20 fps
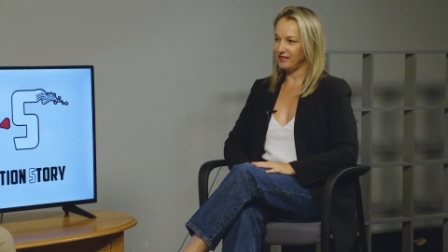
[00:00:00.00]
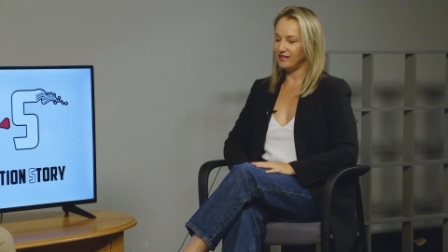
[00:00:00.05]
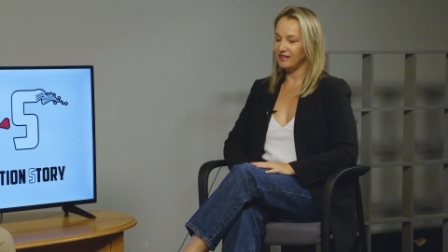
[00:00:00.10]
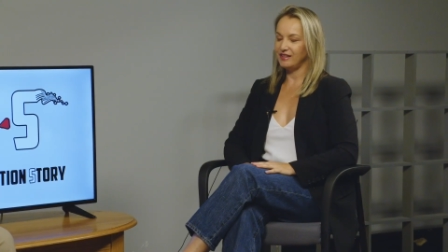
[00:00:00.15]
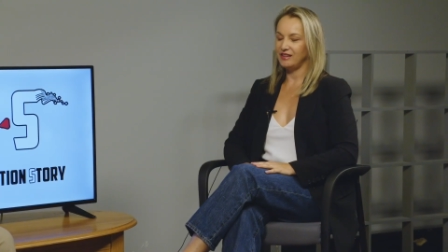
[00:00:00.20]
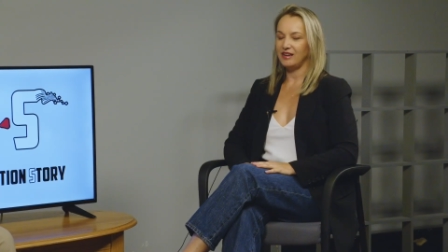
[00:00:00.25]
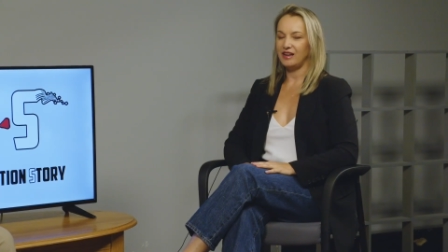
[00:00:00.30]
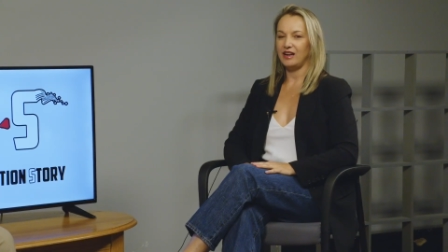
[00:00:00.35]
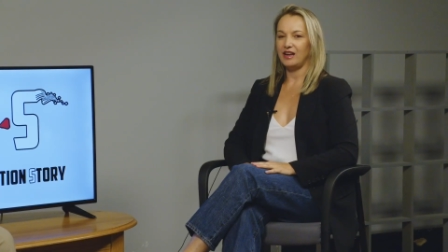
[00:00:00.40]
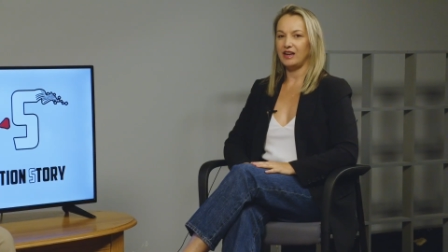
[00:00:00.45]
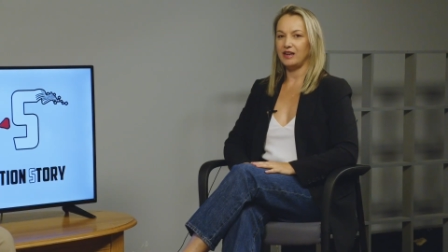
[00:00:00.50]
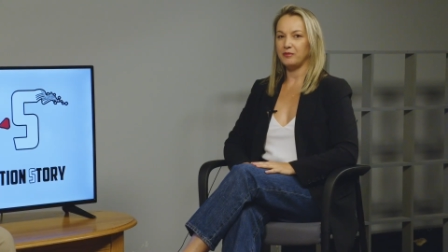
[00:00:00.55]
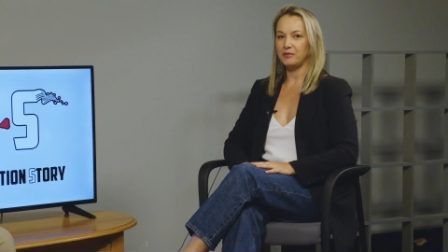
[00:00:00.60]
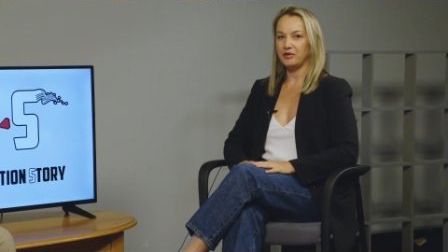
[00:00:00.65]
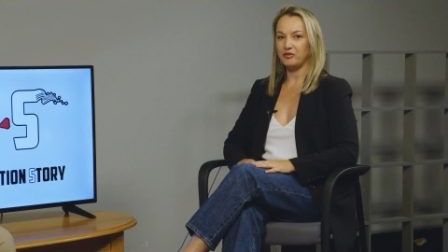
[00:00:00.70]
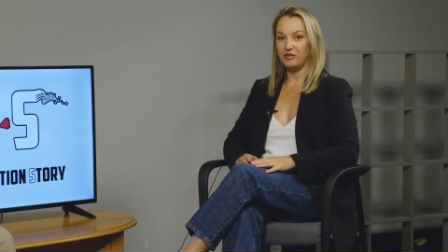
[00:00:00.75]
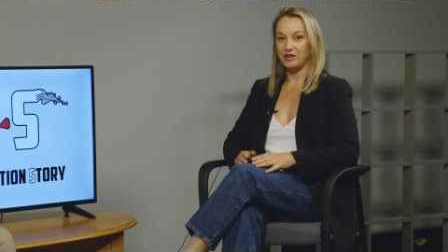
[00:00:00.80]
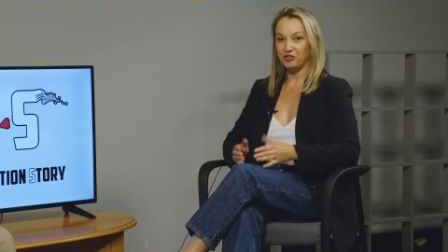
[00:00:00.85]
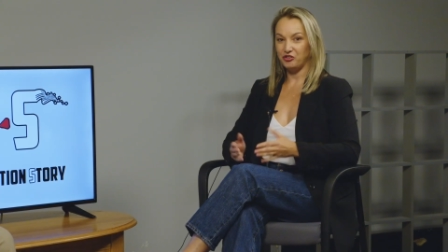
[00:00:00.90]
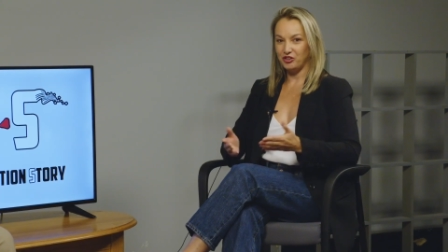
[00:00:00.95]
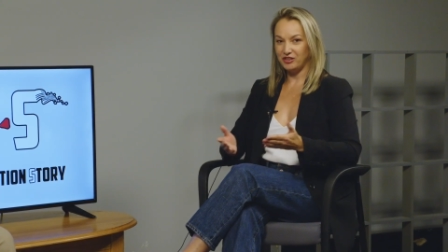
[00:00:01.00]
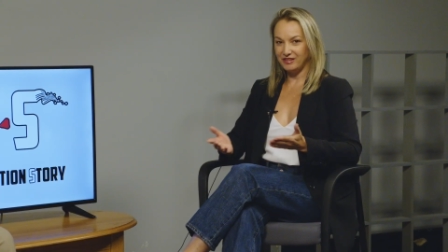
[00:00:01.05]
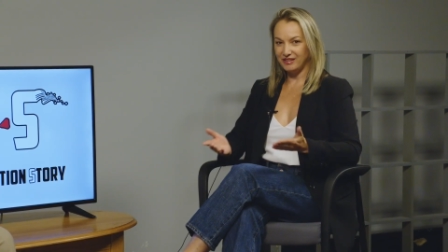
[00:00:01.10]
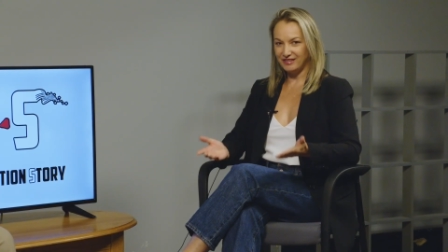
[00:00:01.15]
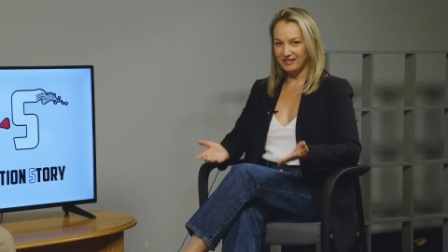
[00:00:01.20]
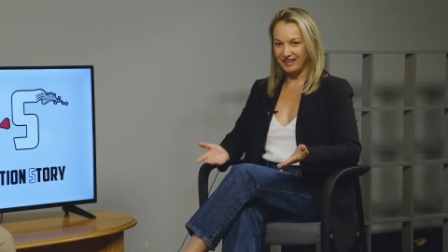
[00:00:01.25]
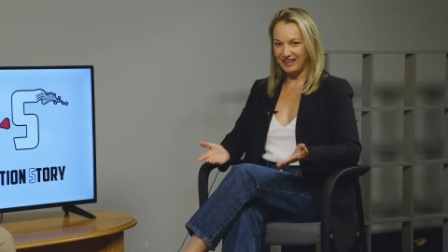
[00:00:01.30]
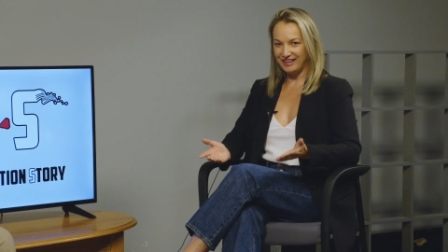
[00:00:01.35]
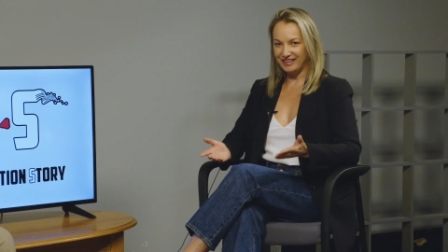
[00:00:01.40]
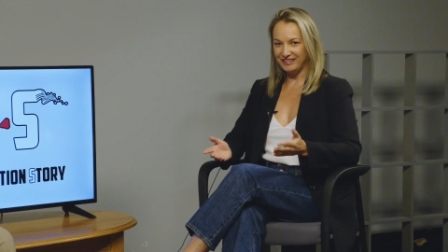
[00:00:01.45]
Okay. I'm a fashion
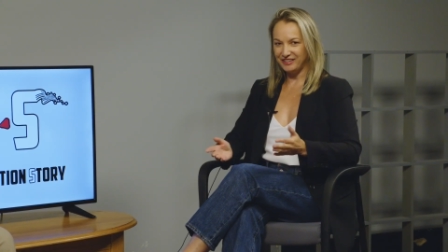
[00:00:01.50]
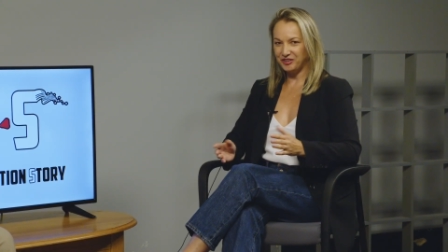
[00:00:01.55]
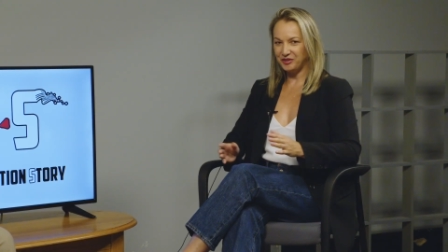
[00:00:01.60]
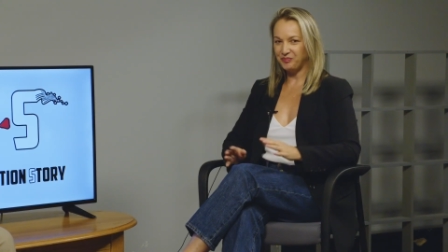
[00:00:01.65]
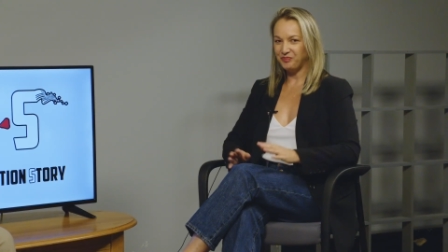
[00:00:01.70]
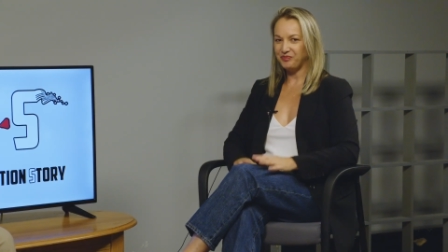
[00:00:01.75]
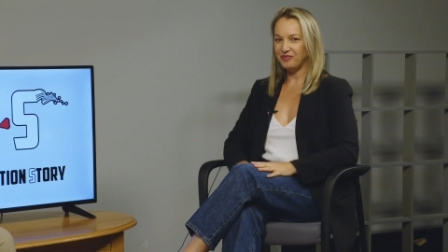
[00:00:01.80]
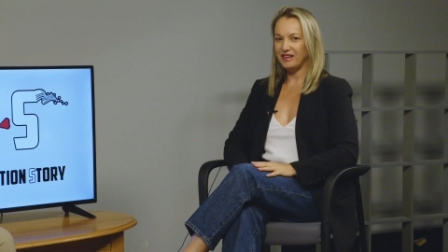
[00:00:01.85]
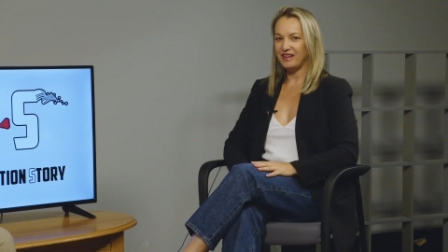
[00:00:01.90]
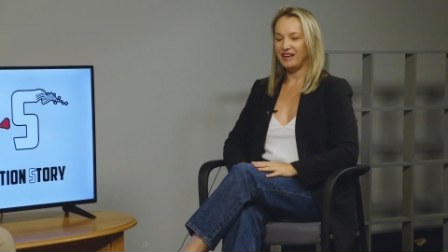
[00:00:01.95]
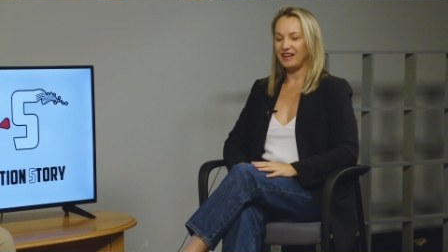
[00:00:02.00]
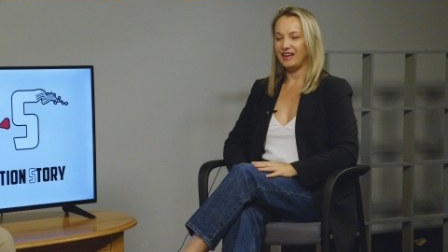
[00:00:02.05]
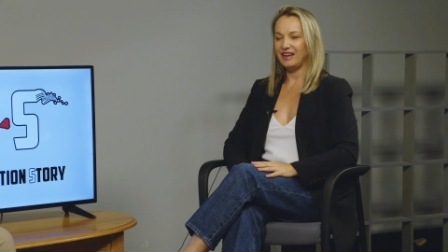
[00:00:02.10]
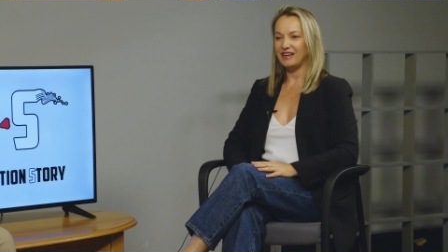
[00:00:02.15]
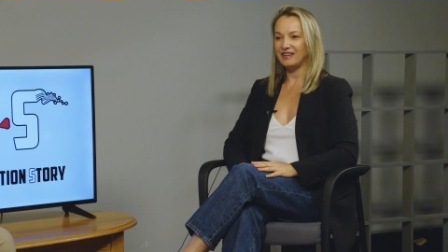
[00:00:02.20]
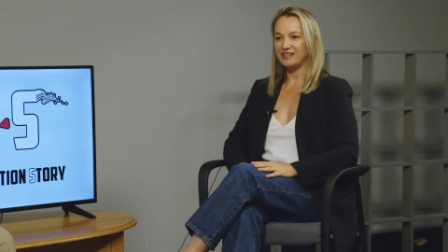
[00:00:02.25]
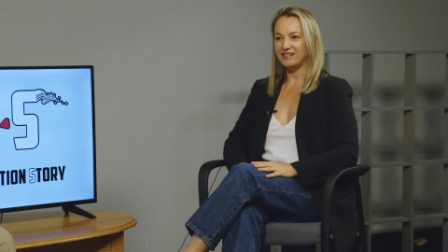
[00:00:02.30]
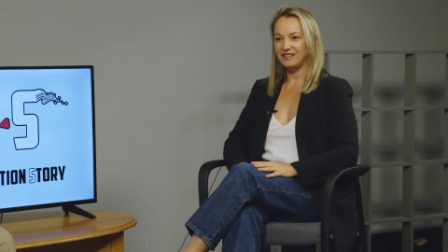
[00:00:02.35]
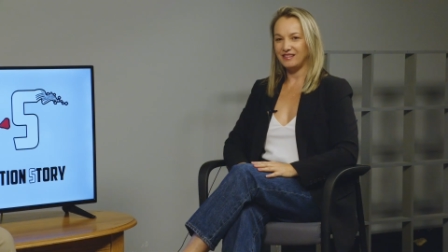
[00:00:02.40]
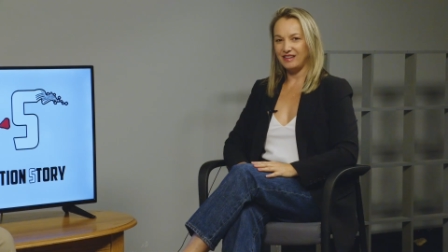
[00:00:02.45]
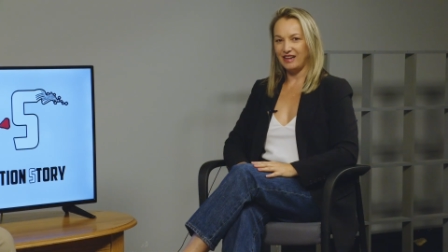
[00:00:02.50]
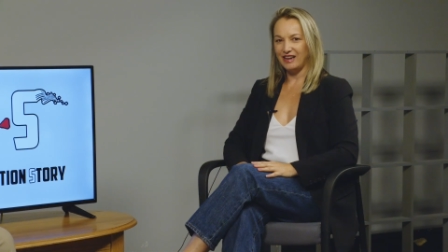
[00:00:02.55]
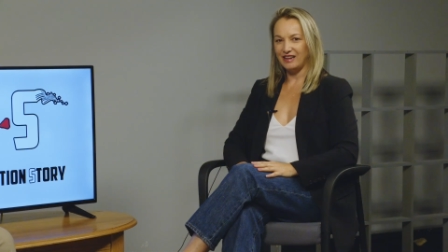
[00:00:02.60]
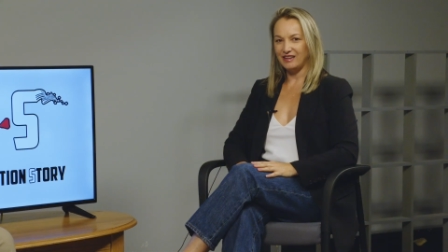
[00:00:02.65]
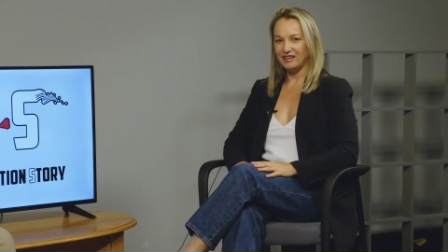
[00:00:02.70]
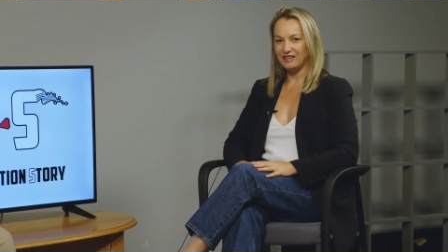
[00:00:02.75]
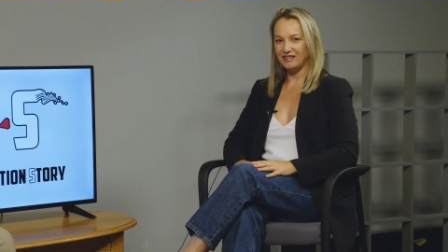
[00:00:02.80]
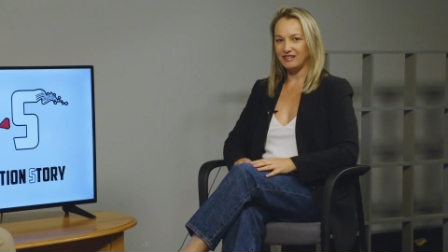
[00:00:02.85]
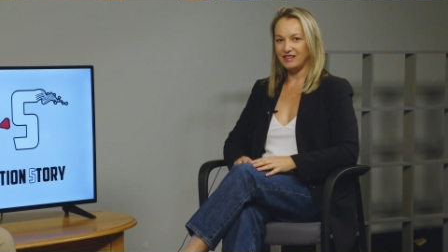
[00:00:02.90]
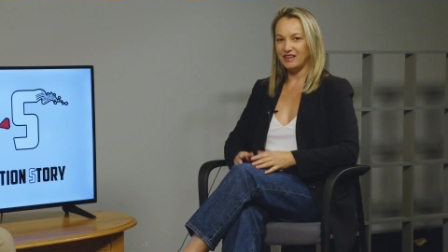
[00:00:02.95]
designer and a stylist.